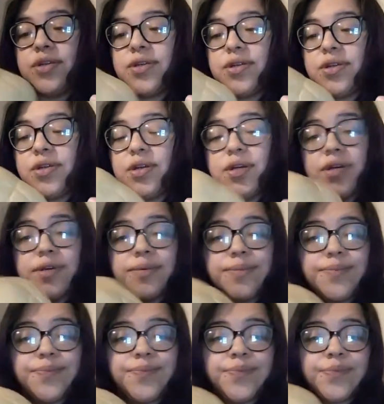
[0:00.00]

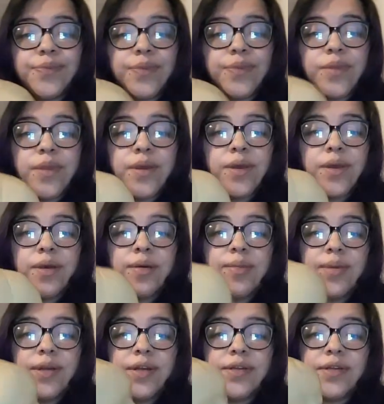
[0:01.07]
But here's
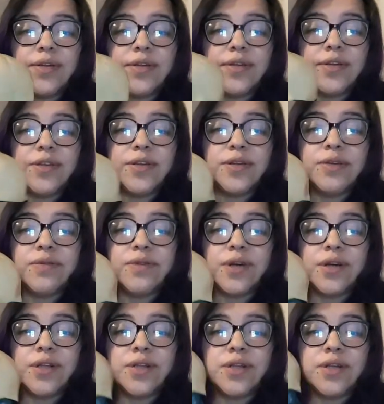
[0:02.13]
how it's looking so far. It's
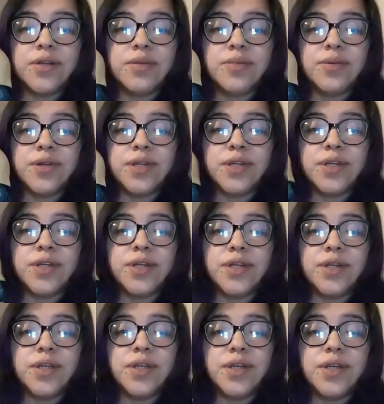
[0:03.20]
looking pretty good.
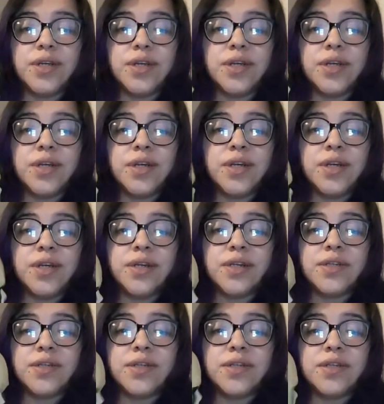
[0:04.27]
You see
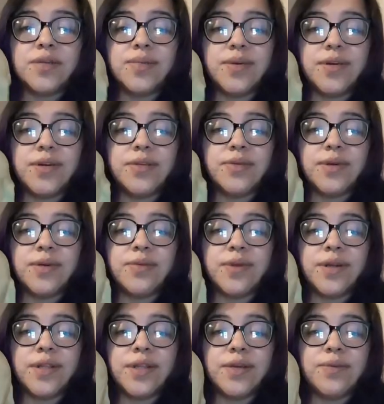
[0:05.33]
some parts where I
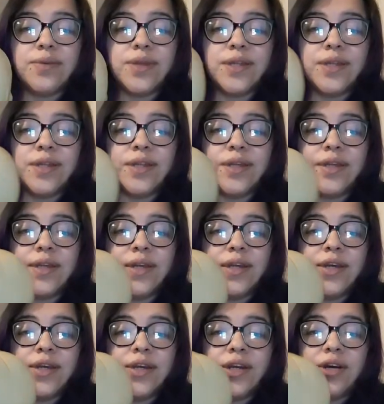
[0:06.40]
really need to
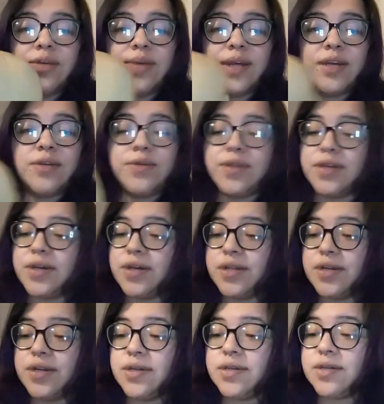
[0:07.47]
go back in with the color,
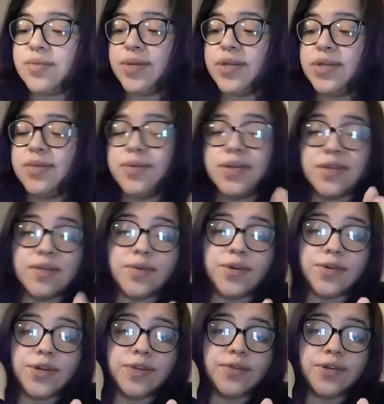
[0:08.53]
especially because I'm going over
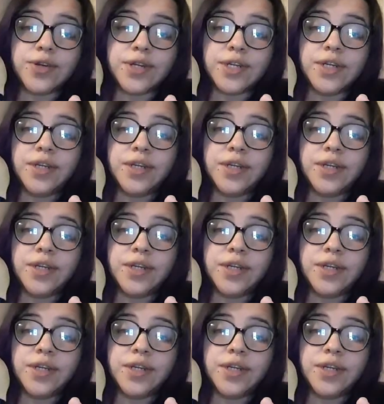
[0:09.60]
green.